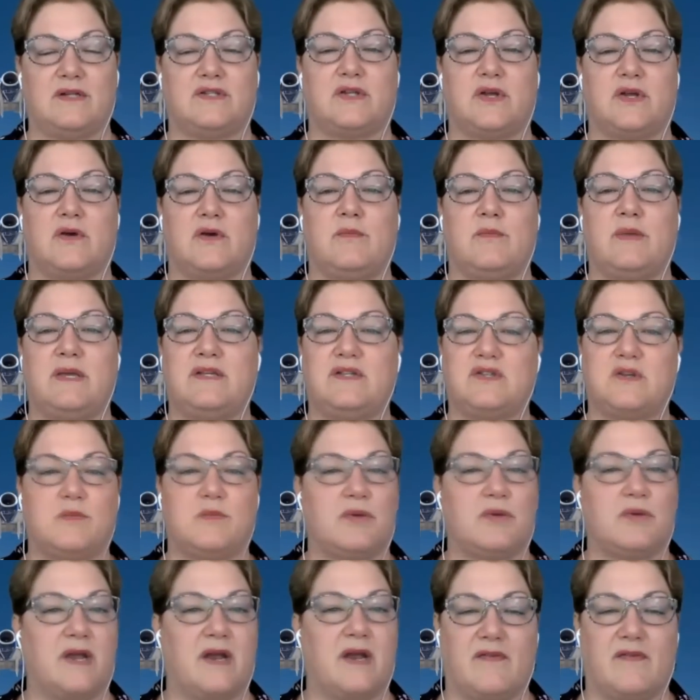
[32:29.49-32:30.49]
So be
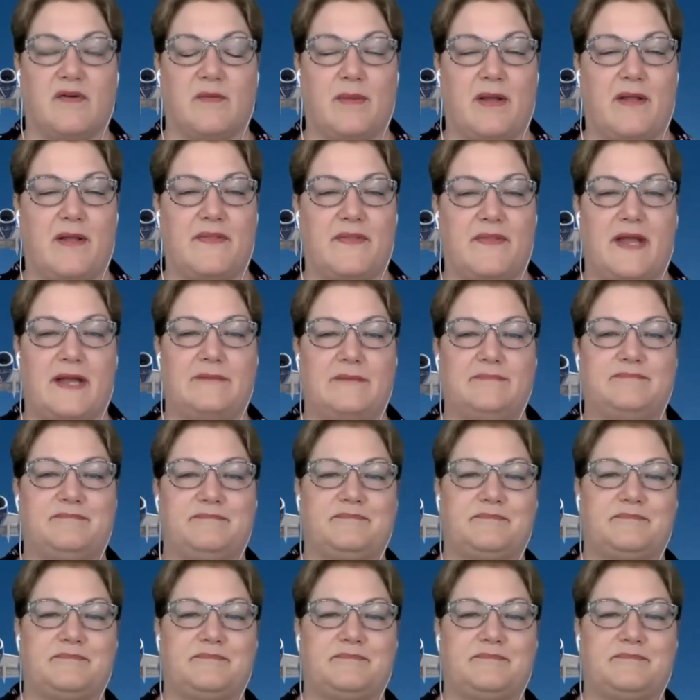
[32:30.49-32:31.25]
super careful about that.